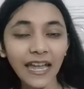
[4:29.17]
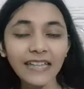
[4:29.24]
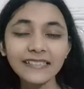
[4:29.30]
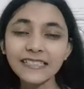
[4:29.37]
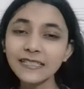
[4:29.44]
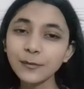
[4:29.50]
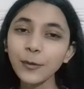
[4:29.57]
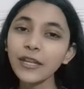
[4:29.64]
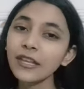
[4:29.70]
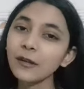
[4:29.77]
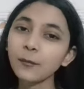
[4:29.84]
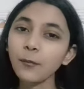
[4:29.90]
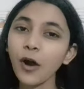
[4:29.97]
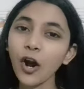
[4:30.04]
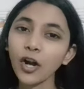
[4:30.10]
and
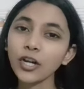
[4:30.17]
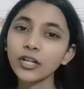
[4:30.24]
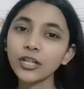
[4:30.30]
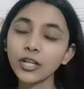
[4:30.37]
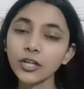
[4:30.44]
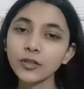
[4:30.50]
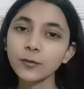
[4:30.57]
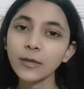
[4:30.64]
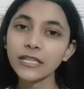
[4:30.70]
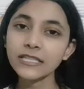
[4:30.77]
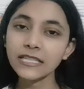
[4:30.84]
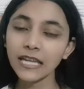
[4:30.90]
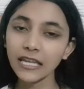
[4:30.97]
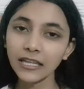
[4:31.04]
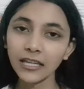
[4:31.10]
speaking part could be
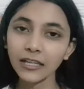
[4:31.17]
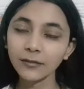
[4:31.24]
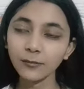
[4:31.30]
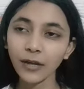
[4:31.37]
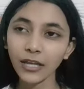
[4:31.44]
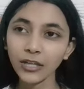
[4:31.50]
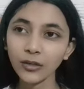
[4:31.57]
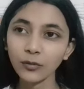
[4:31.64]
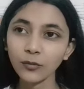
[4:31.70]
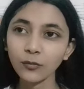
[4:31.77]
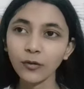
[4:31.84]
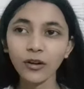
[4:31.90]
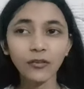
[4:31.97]
taken by you